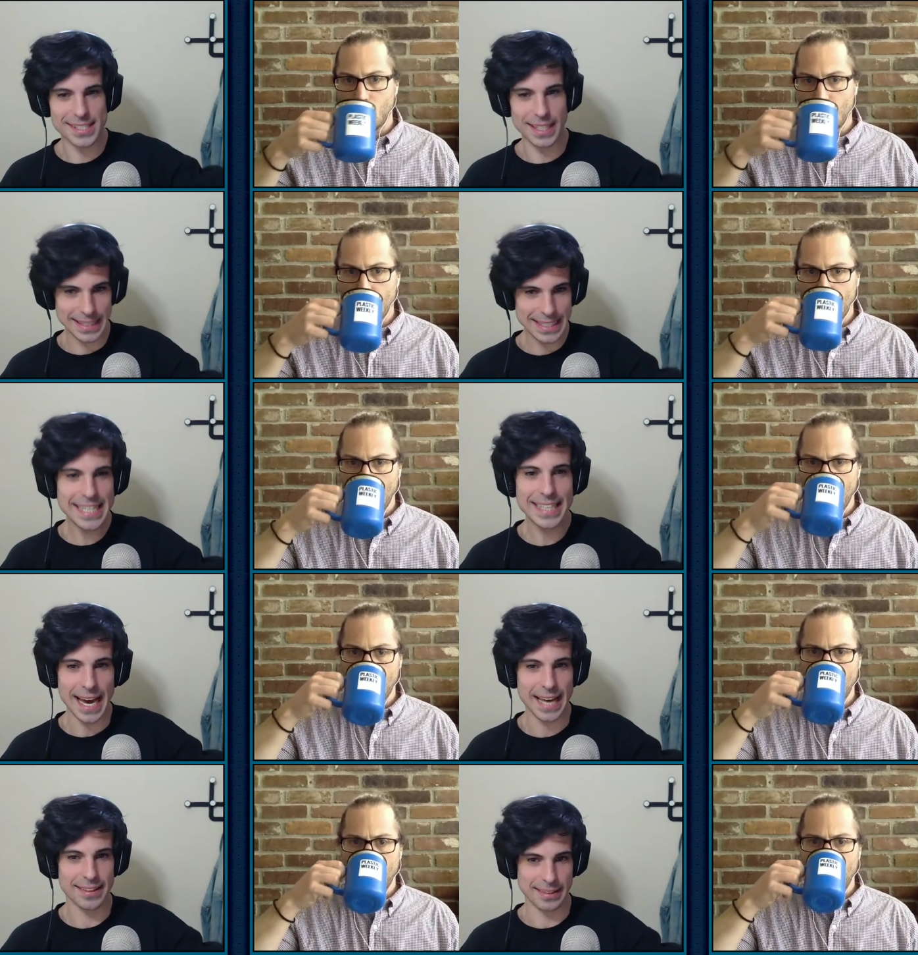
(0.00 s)
Speaker 1: a lead
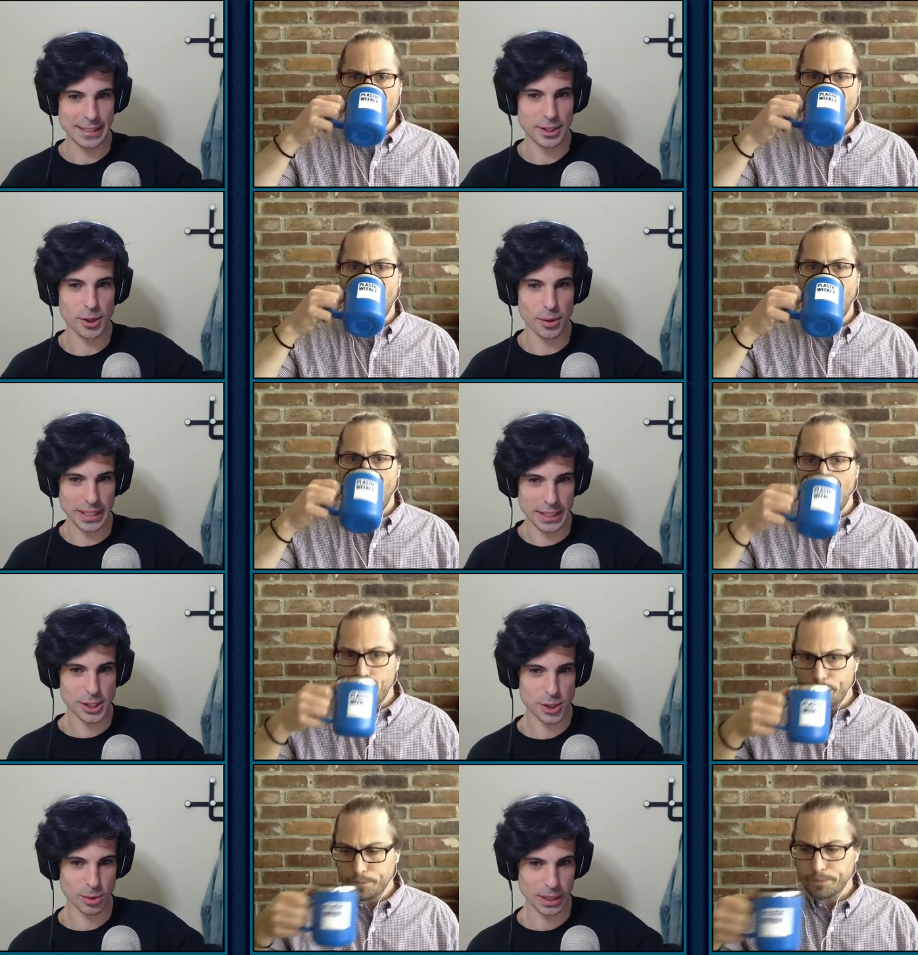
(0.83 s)
athlete going
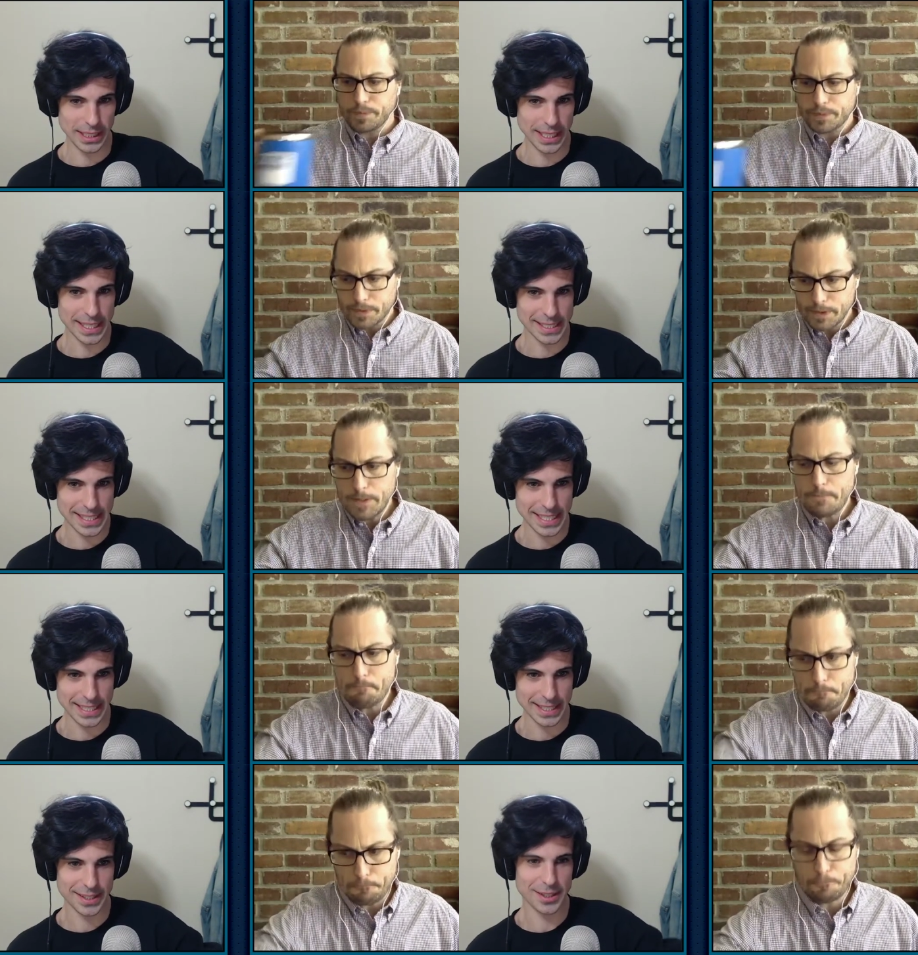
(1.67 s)
into
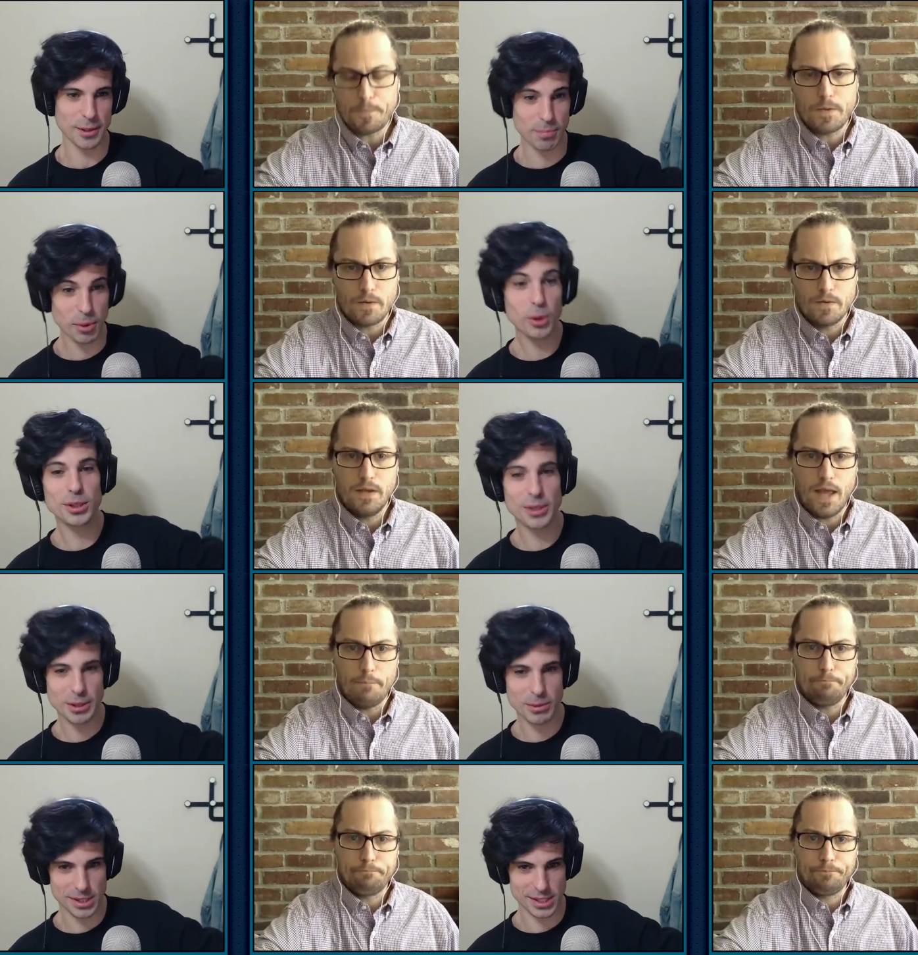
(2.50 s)
2019. The
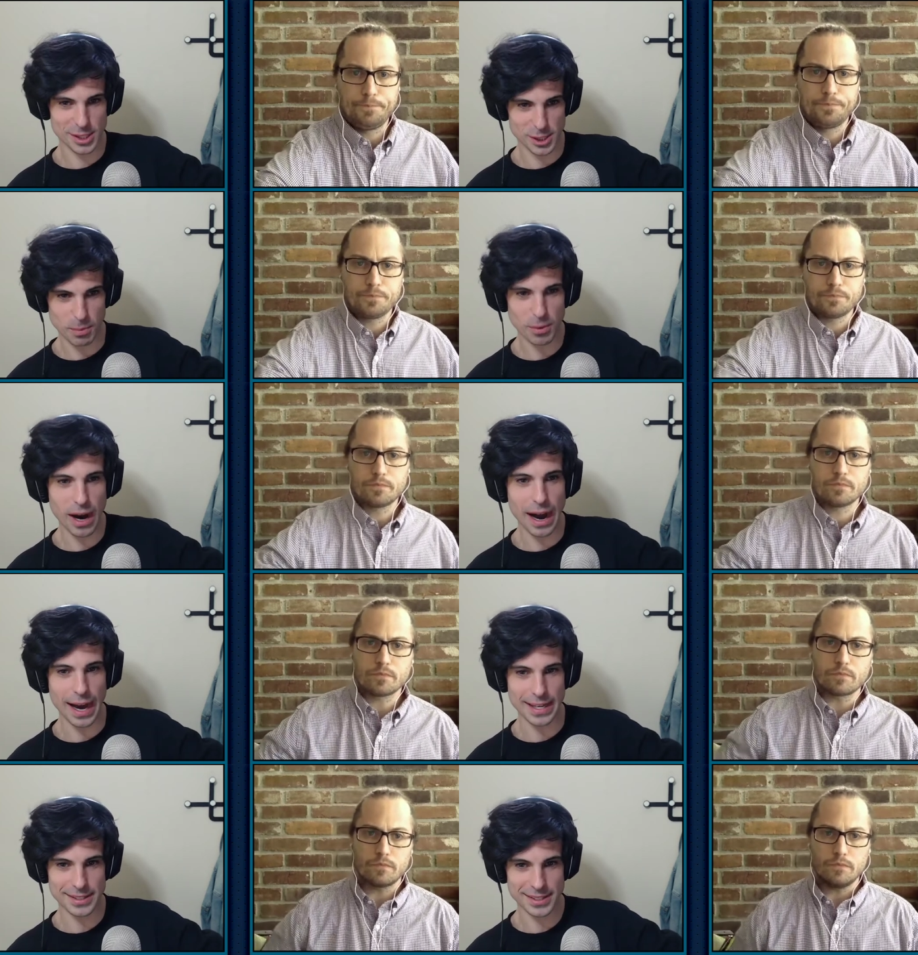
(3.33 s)
bouldering was the
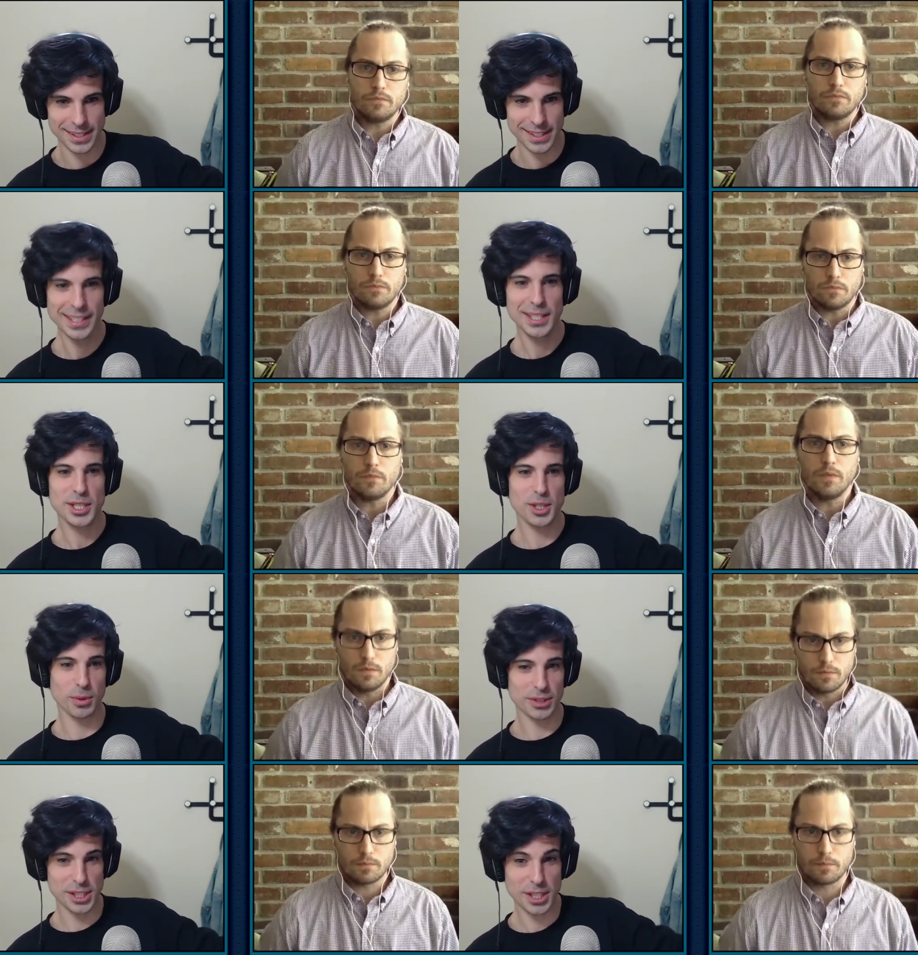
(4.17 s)
surprise. So
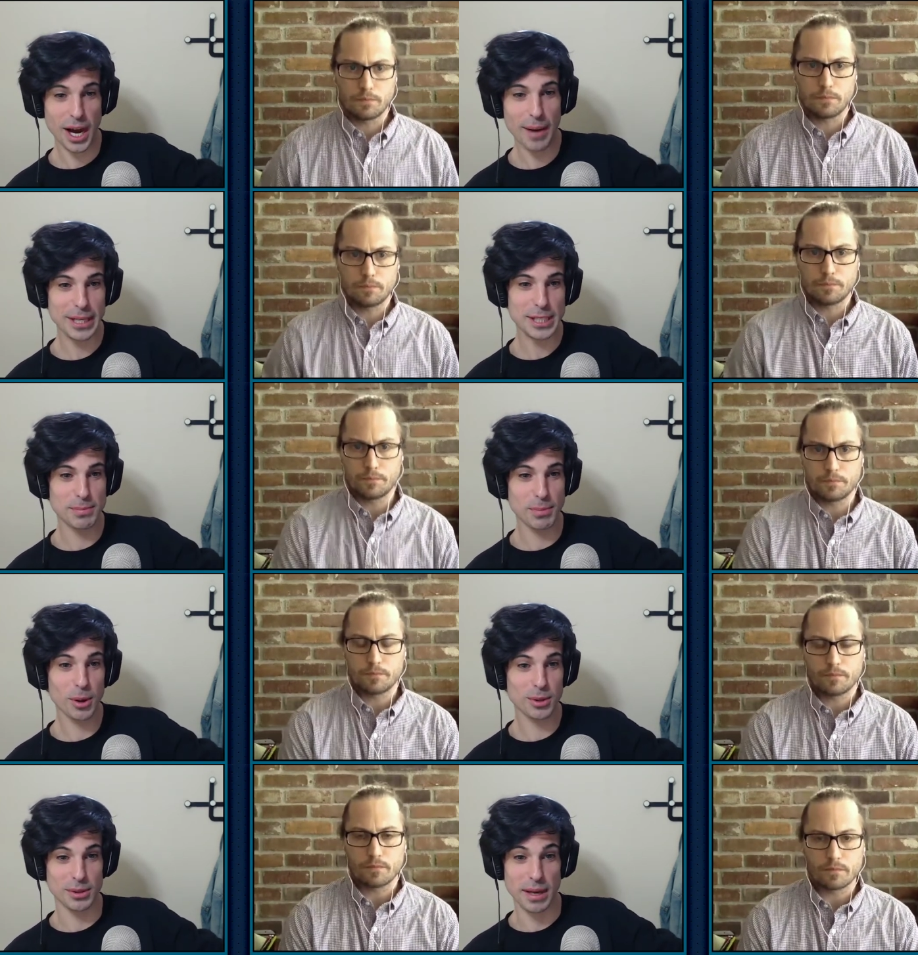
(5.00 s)
when she dominates
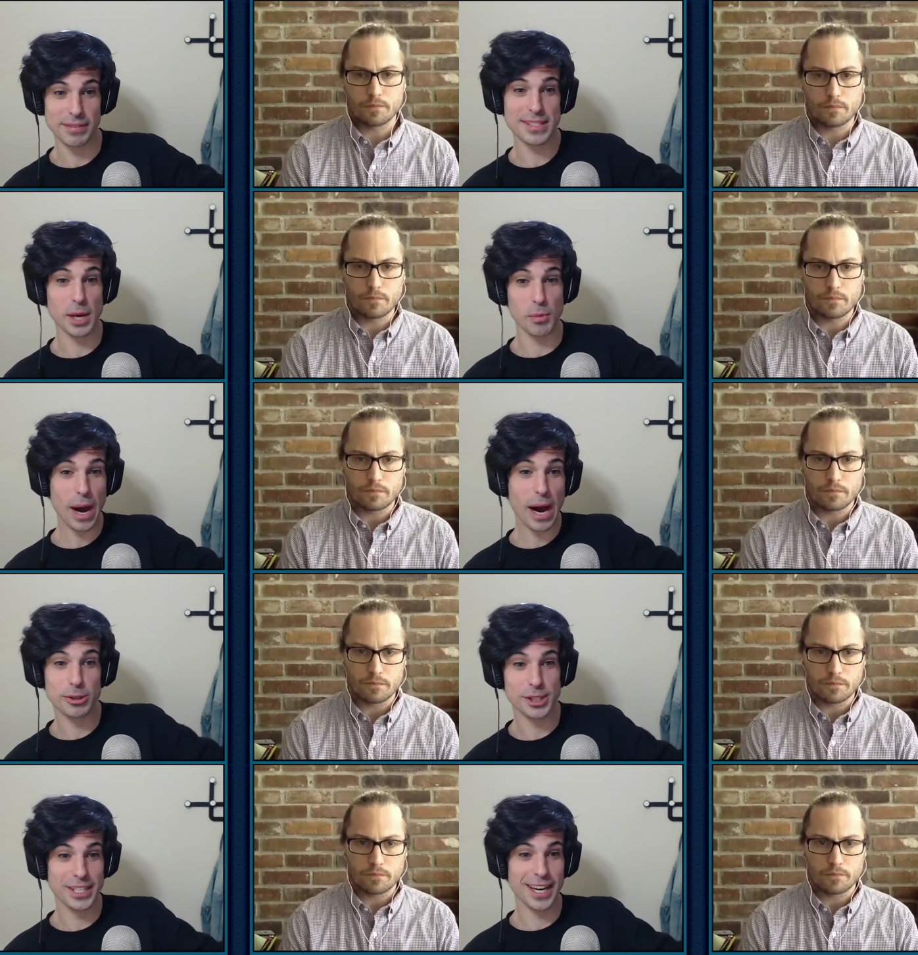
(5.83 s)
bouldering, you have to say,
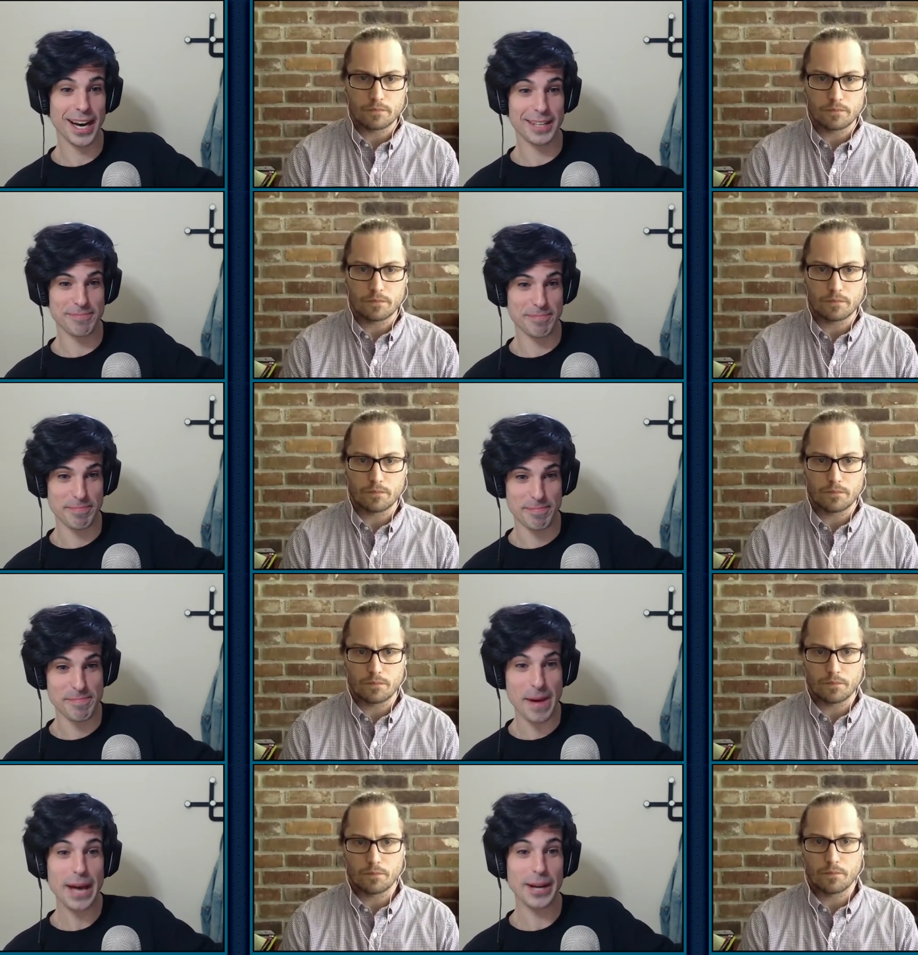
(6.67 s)
wow, she got
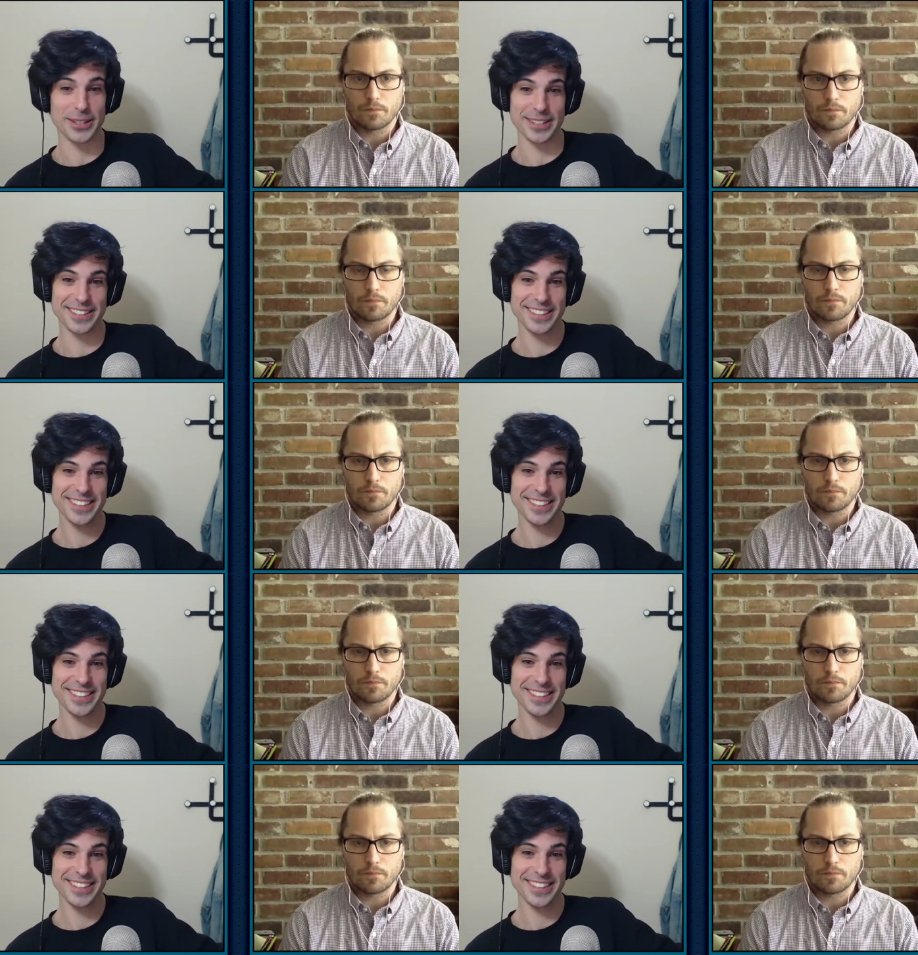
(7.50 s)
better.